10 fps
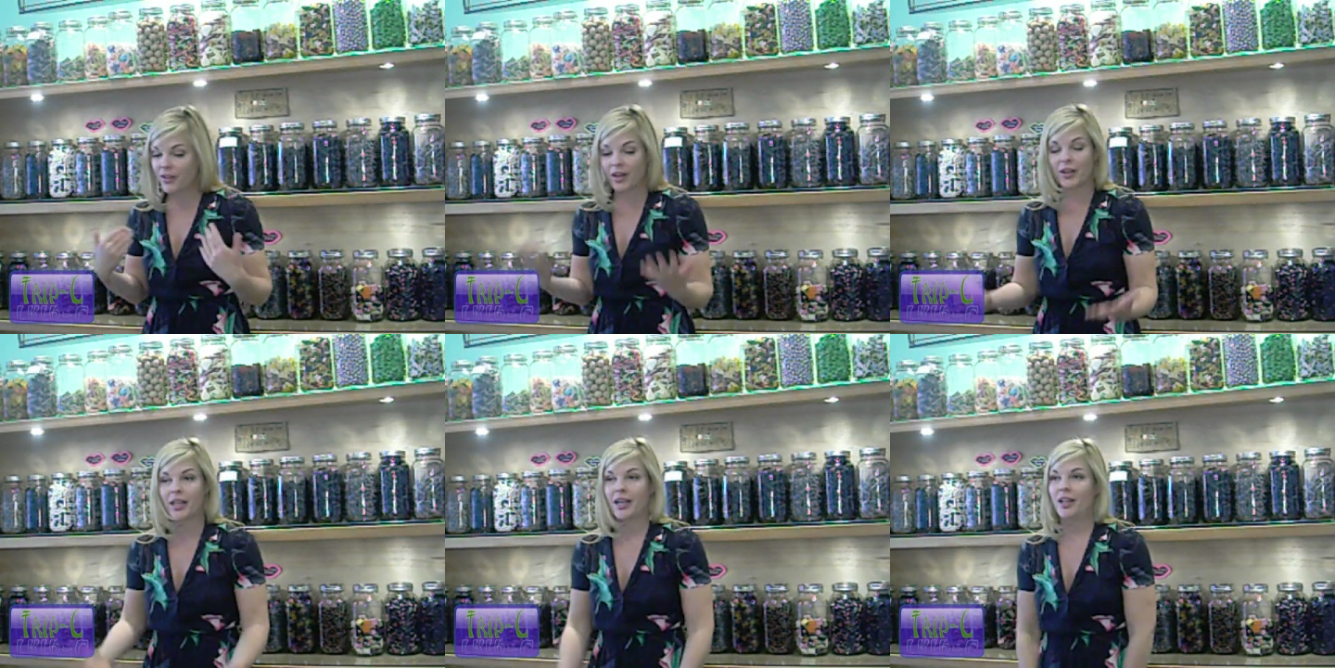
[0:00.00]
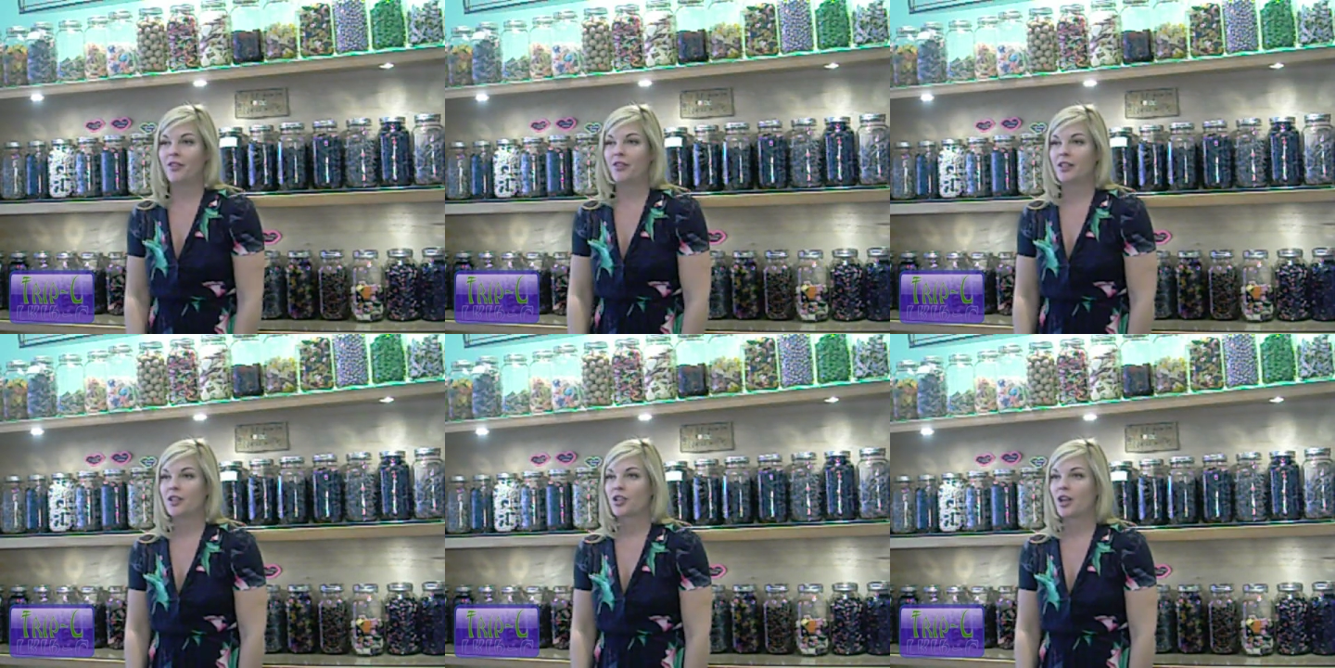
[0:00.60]
very cut out for
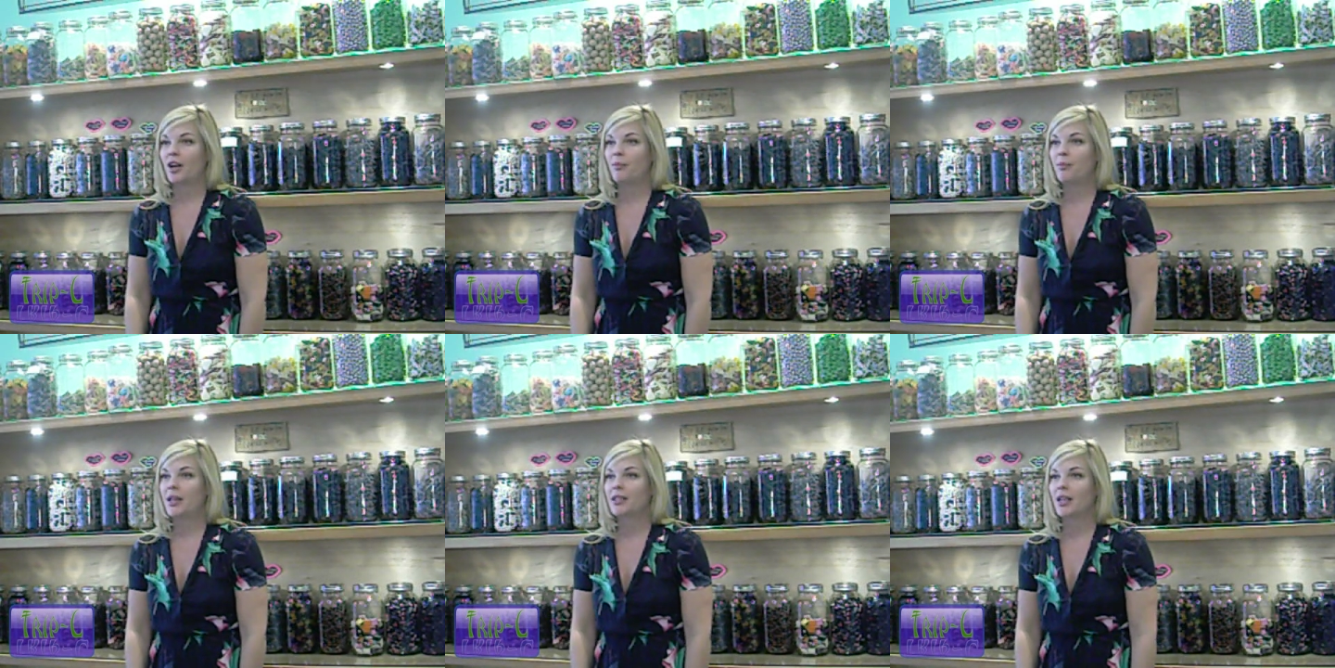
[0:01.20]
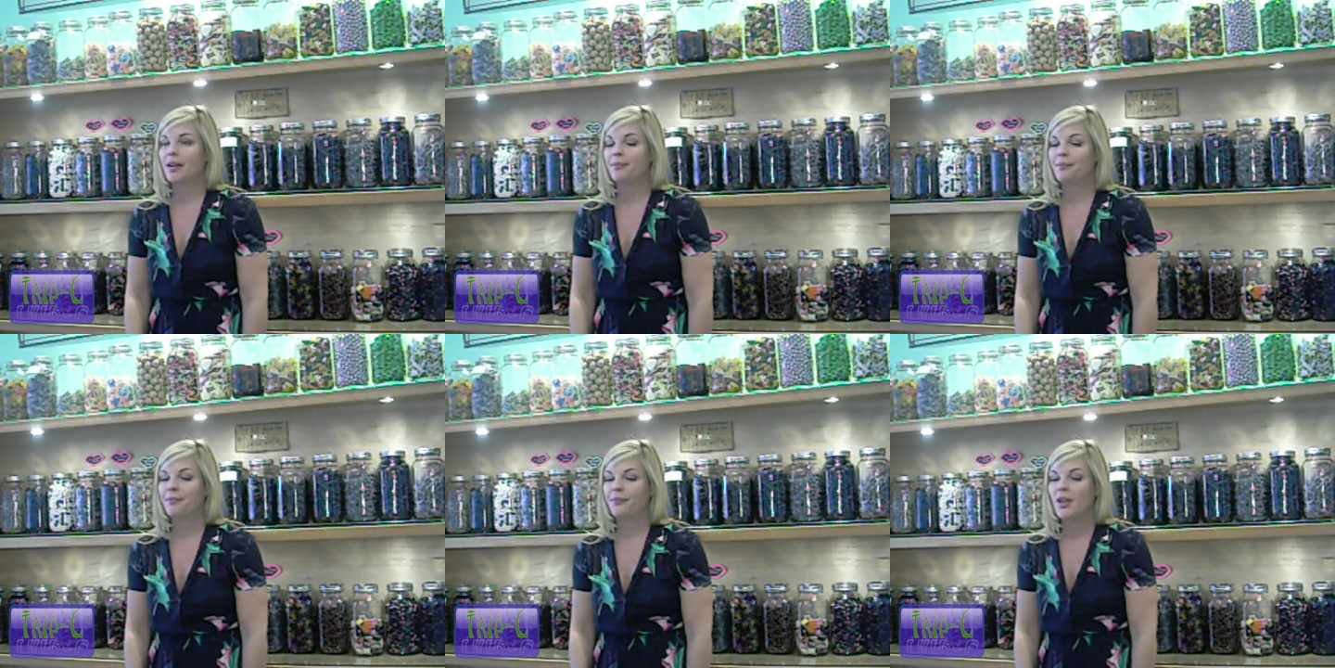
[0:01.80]
this job, but
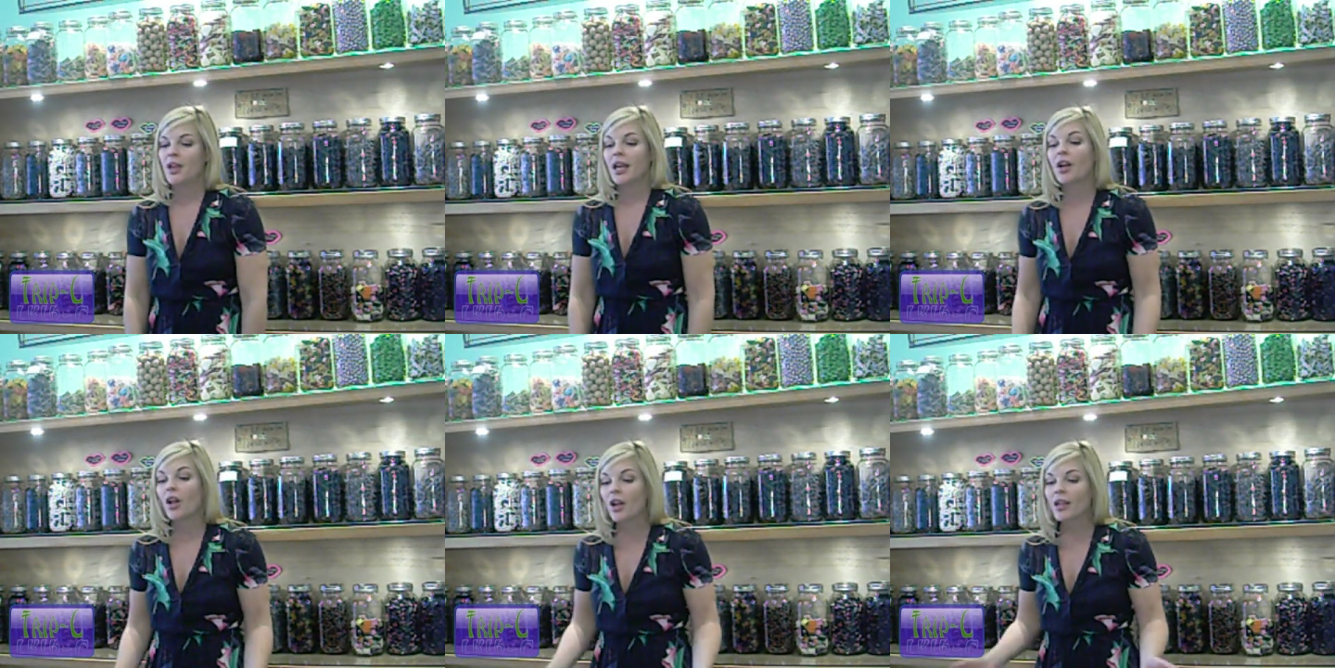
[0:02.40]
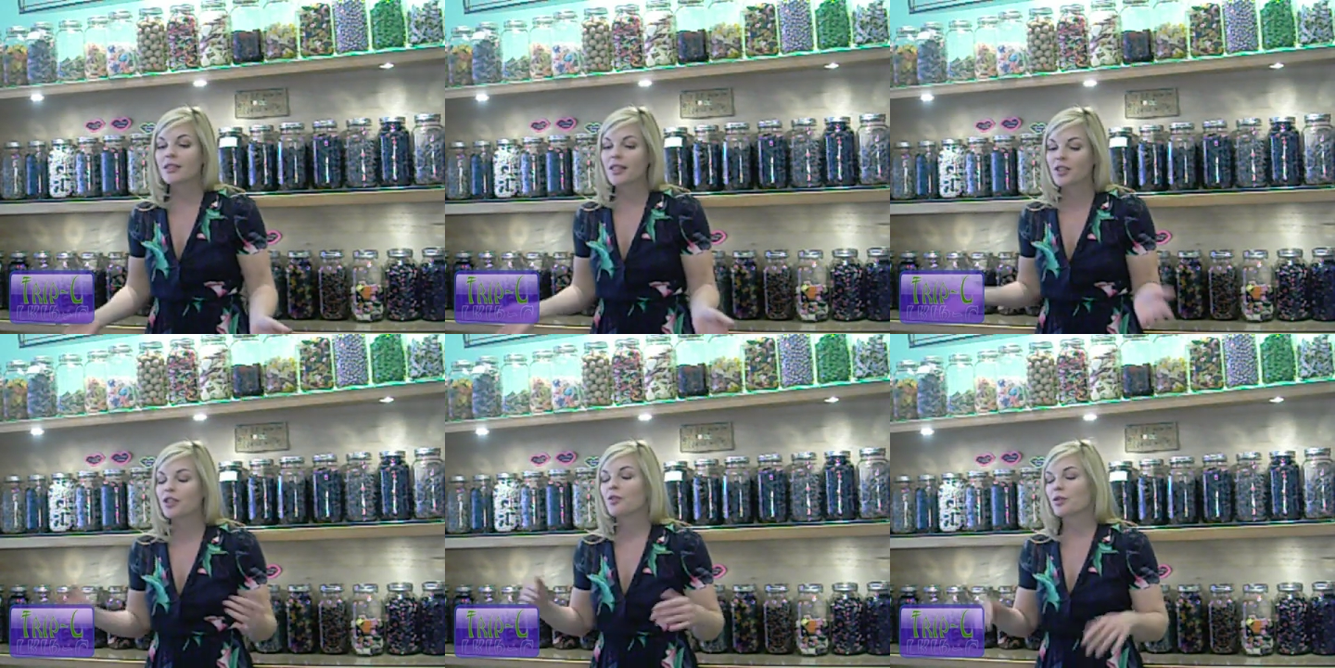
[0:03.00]
in all honesty,
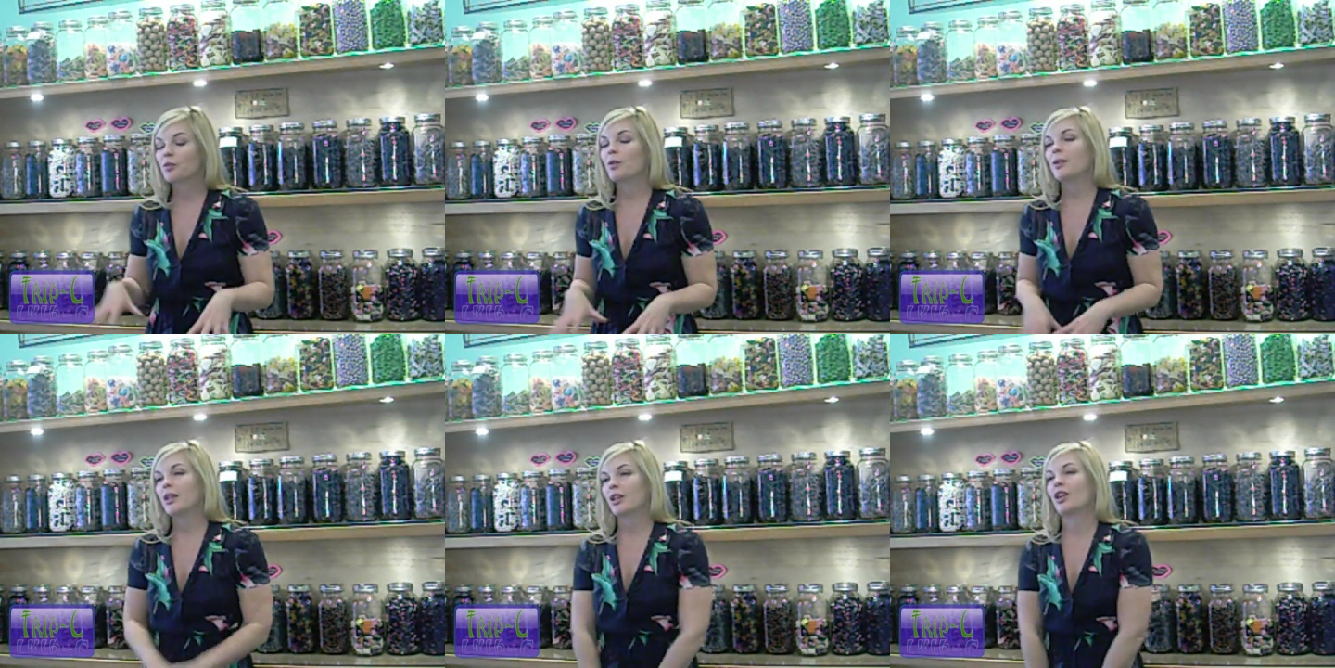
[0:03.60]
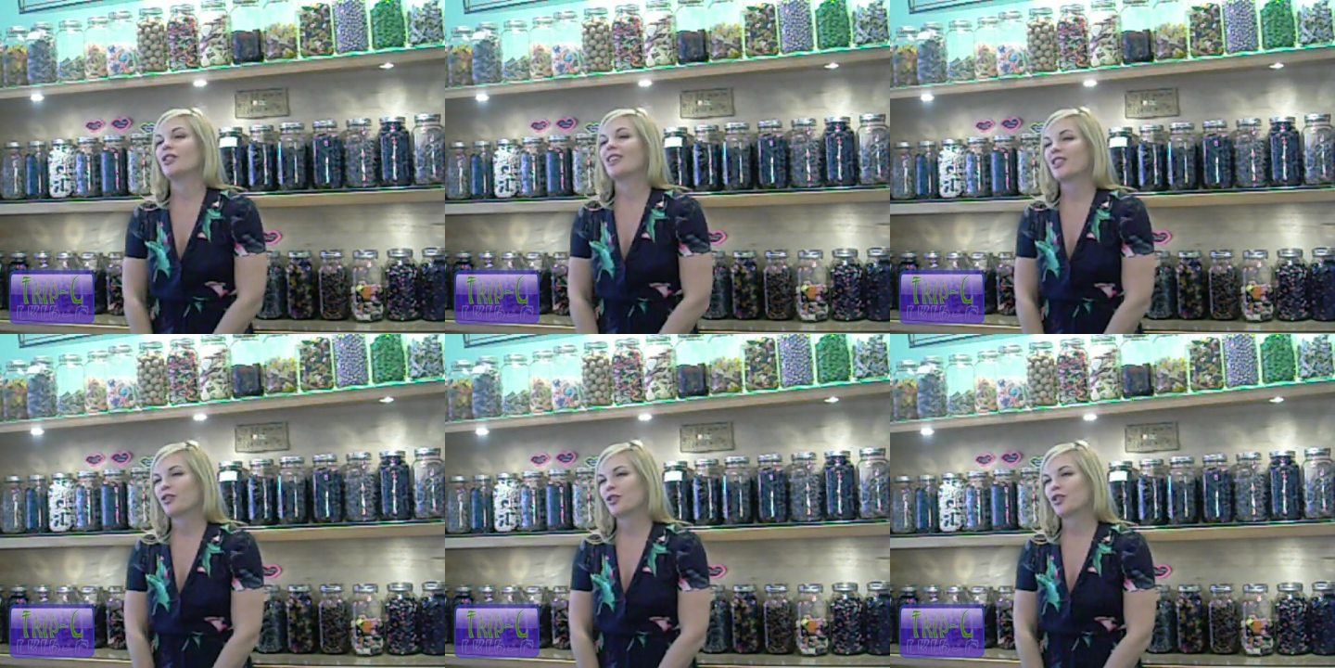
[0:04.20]
actually, there was a woman here called
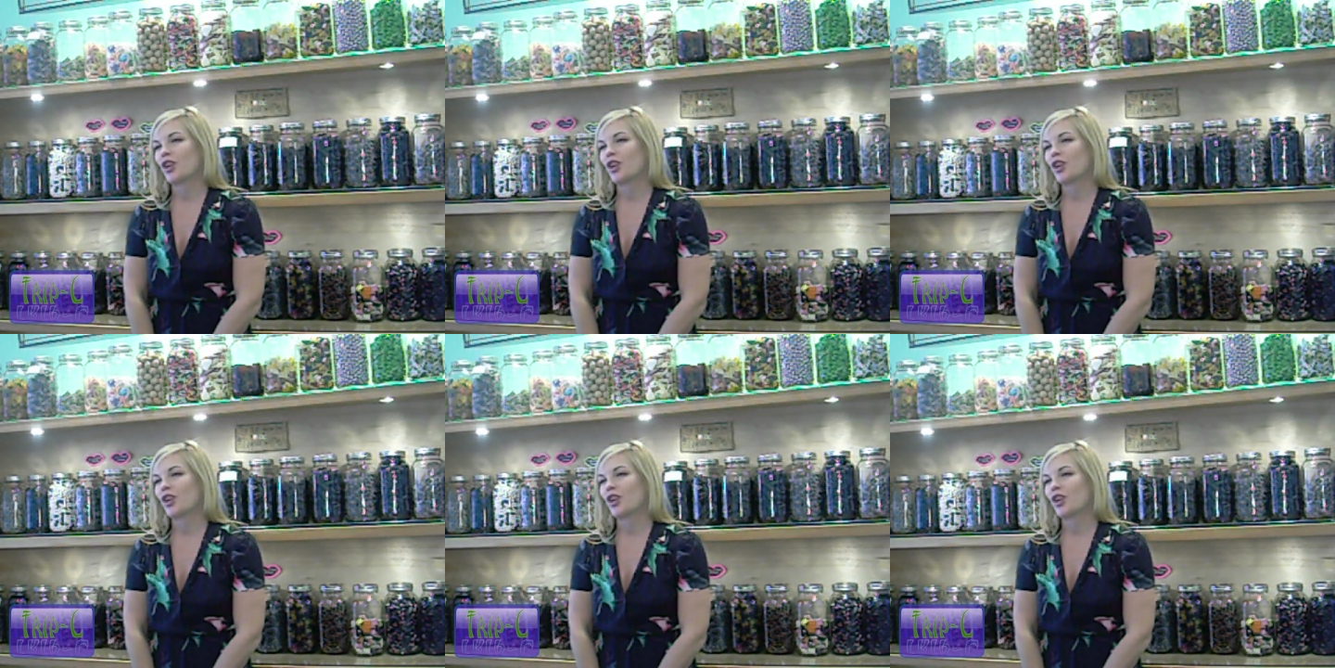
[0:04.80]
Dutch Girl